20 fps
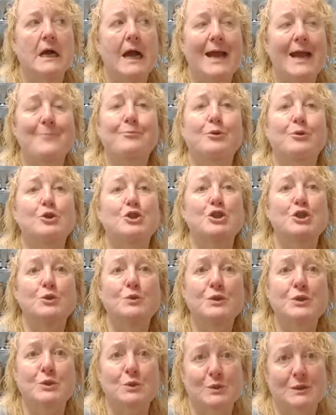a
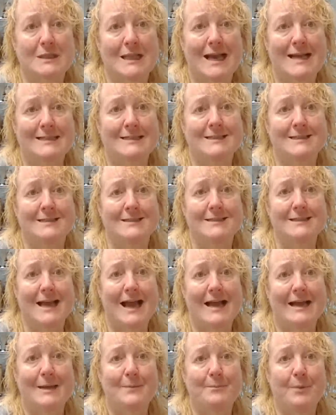producer's license
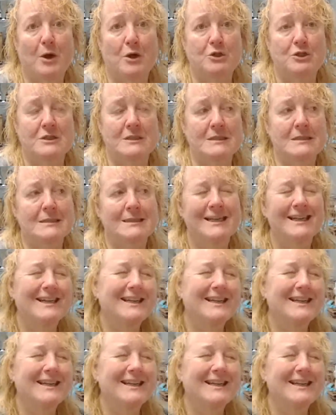I can purchase.